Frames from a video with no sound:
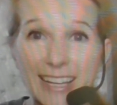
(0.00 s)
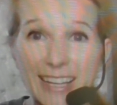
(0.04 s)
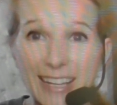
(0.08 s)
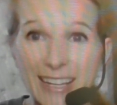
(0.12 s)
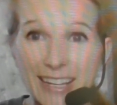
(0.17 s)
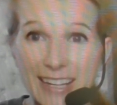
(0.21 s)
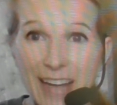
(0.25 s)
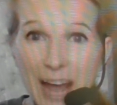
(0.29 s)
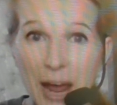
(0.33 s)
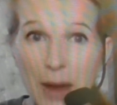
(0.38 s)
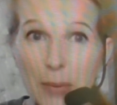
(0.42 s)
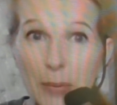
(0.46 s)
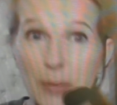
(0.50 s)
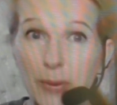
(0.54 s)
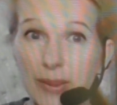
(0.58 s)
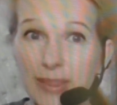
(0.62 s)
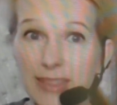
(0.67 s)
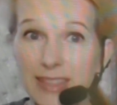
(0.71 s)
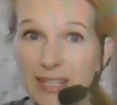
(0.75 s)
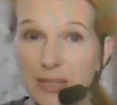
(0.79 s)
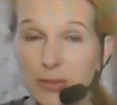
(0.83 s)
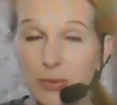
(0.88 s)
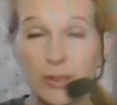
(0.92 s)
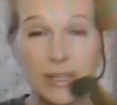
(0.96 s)
Now,
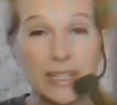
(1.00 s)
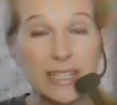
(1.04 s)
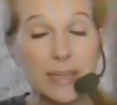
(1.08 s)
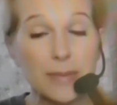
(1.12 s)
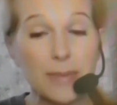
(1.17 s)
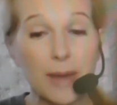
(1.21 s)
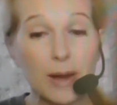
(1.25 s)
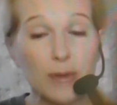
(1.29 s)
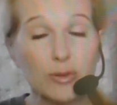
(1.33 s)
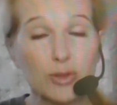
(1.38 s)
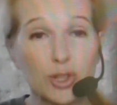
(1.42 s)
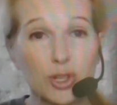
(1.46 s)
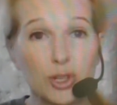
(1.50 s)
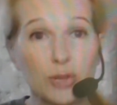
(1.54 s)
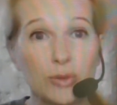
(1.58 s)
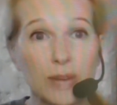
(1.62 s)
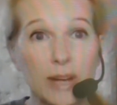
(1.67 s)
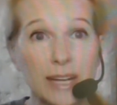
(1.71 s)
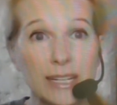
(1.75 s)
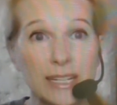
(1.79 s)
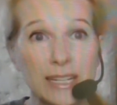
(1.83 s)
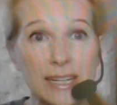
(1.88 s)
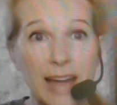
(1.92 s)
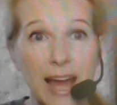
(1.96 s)
this one is about
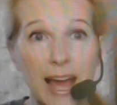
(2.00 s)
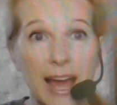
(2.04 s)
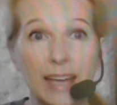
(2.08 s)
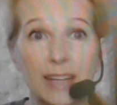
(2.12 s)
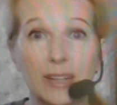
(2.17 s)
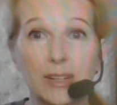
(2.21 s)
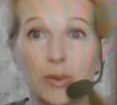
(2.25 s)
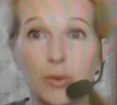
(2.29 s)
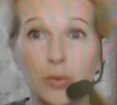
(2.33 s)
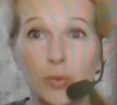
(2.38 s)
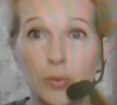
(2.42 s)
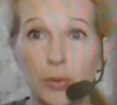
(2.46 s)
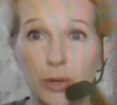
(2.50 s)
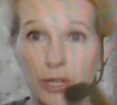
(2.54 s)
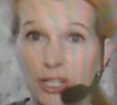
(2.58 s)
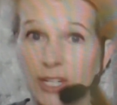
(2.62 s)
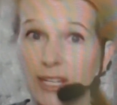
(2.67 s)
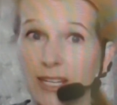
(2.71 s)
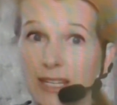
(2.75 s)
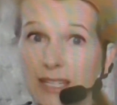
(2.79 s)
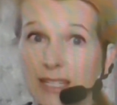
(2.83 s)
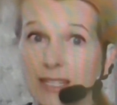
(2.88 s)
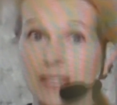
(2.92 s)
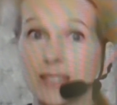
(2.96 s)
$299, which
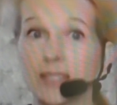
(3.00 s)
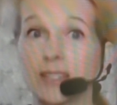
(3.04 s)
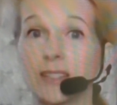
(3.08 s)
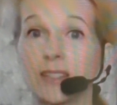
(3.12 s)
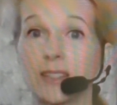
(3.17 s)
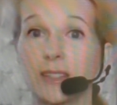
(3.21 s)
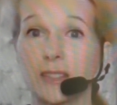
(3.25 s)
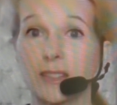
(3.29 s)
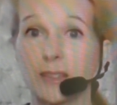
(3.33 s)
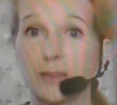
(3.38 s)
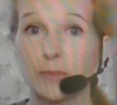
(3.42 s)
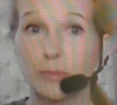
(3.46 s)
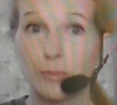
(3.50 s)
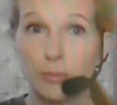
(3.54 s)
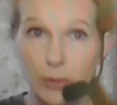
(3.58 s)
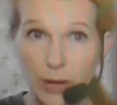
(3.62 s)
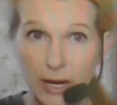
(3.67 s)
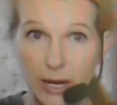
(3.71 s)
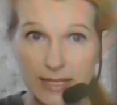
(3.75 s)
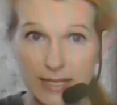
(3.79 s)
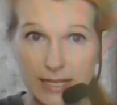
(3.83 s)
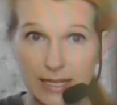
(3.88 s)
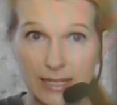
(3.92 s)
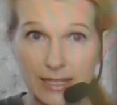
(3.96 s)
is
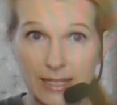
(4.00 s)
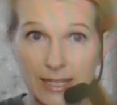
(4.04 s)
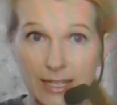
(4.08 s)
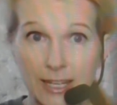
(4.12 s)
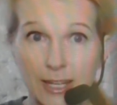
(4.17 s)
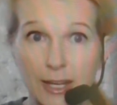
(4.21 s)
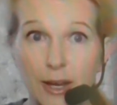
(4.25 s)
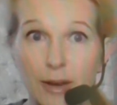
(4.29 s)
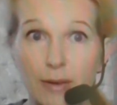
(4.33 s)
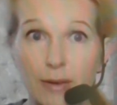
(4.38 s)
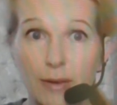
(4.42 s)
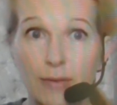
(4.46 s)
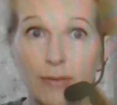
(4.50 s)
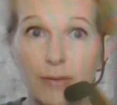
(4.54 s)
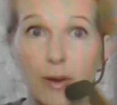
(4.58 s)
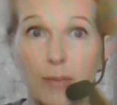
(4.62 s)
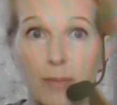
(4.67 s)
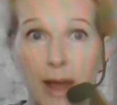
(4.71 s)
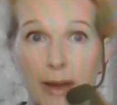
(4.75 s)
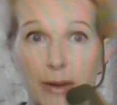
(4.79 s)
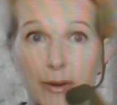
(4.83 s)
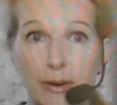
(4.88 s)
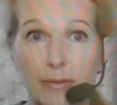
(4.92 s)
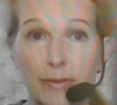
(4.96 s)
pricey for a
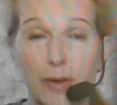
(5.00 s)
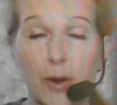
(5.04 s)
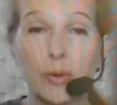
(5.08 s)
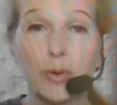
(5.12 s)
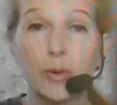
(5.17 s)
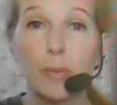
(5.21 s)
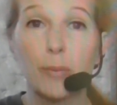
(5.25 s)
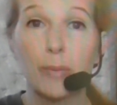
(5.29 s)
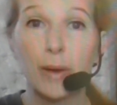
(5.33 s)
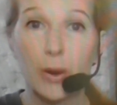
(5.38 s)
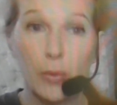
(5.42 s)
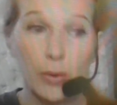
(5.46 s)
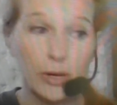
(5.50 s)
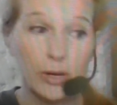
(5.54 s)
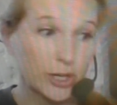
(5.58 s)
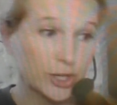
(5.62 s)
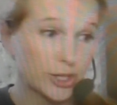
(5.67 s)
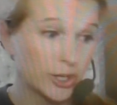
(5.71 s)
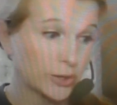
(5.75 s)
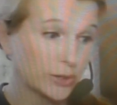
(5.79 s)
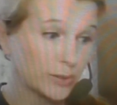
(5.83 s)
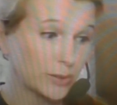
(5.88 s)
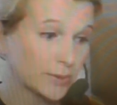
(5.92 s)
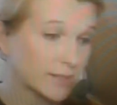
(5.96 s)
microphone, but I want to
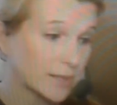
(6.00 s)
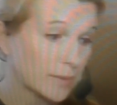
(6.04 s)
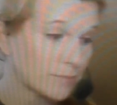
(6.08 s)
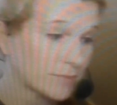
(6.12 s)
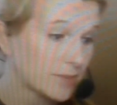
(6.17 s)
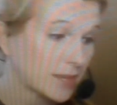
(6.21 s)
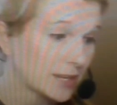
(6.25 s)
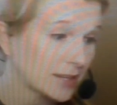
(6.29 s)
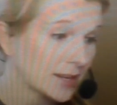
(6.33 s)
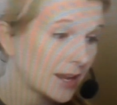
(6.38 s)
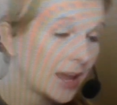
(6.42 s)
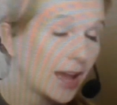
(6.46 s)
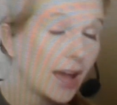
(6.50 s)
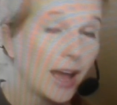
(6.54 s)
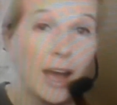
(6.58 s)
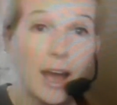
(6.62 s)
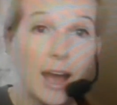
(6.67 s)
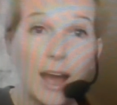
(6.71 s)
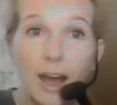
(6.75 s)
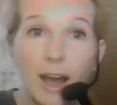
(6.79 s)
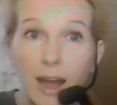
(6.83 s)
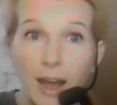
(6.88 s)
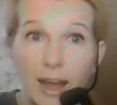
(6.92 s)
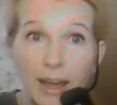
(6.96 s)
show you something.
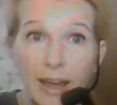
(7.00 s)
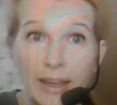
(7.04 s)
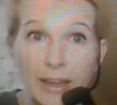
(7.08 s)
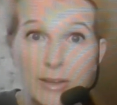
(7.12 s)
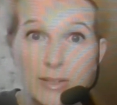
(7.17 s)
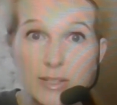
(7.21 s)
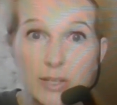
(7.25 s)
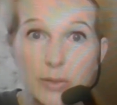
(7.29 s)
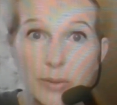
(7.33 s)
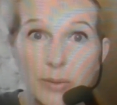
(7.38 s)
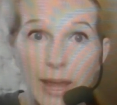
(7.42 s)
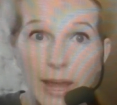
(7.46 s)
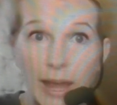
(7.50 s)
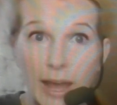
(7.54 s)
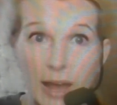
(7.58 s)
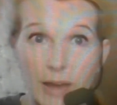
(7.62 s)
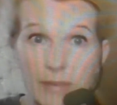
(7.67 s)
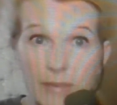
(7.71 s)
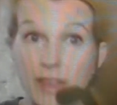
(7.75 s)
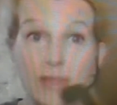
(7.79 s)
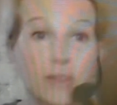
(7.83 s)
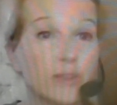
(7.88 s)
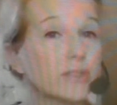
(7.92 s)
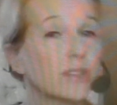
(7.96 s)
I also
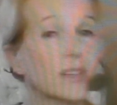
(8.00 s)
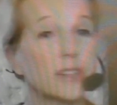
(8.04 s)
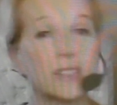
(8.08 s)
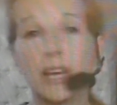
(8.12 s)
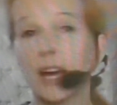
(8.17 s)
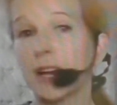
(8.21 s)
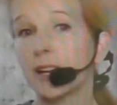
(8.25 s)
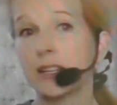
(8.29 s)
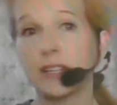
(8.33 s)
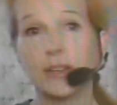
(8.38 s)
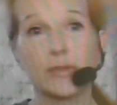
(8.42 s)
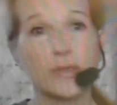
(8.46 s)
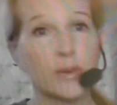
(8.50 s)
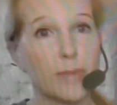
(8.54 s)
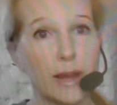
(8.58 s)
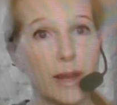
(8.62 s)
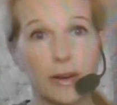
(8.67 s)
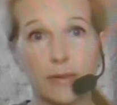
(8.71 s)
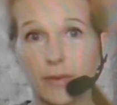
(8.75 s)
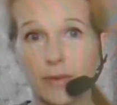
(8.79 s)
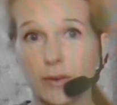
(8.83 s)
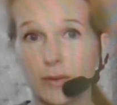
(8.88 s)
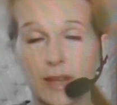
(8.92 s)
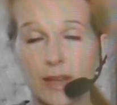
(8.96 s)
have, and there's a ton of different
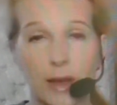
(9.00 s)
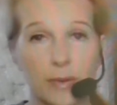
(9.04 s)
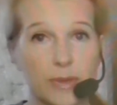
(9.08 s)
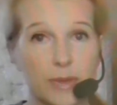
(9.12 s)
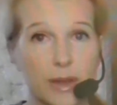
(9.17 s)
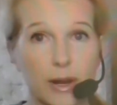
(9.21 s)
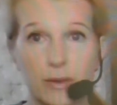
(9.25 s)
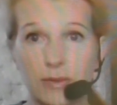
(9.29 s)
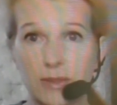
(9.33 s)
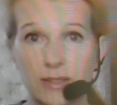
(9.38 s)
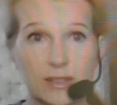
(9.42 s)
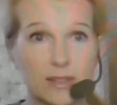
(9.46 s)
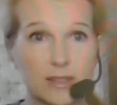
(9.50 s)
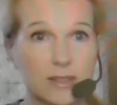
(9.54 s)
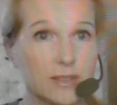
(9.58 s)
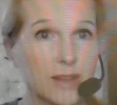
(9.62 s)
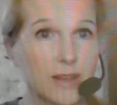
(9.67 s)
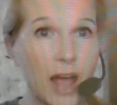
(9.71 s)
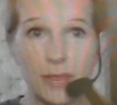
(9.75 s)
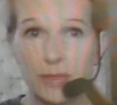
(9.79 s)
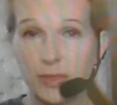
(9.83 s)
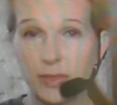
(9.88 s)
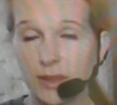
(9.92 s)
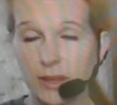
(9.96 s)
microphones out there. This is
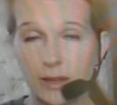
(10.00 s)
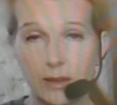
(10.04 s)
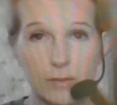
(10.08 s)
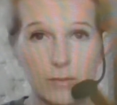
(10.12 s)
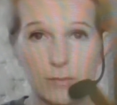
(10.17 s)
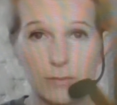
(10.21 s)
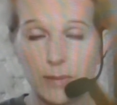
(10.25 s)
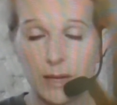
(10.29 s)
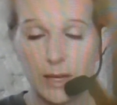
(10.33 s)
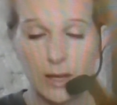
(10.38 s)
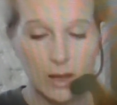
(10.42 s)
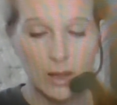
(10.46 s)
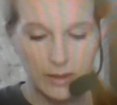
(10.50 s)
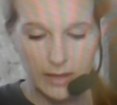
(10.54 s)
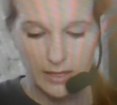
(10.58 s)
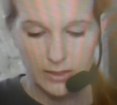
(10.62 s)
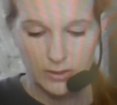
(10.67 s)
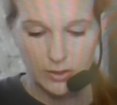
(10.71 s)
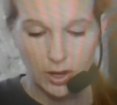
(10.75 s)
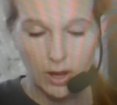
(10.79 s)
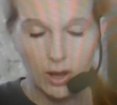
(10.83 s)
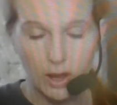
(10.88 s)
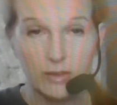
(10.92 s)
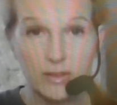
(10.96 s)
not the be-all,
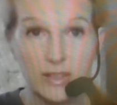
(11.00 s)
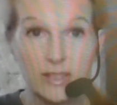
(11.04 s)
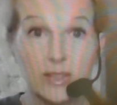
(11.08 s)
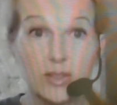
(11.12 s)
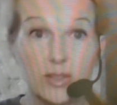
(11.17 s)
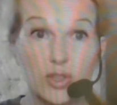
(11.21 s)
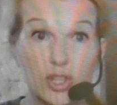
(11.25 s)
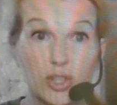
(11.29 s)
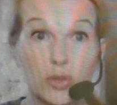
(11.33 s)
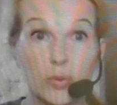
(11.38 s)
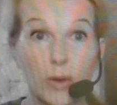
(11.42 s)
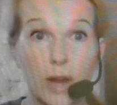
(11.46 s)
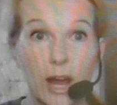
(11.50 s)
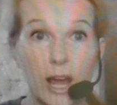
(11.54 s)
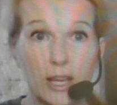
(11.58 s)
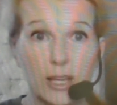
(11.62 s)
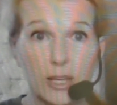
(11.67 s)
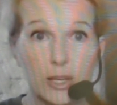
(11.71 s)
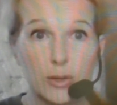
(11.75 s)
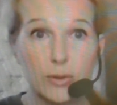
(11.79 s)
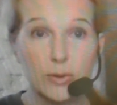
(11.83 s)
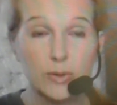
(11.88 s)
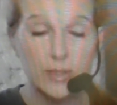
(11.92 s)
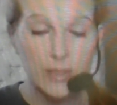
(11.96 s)
end-all. This is just what I
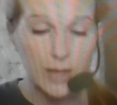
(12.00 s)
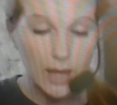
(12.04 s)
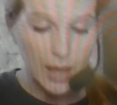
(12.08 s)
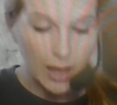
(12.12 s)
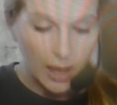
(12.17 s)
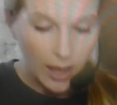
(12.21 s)
use.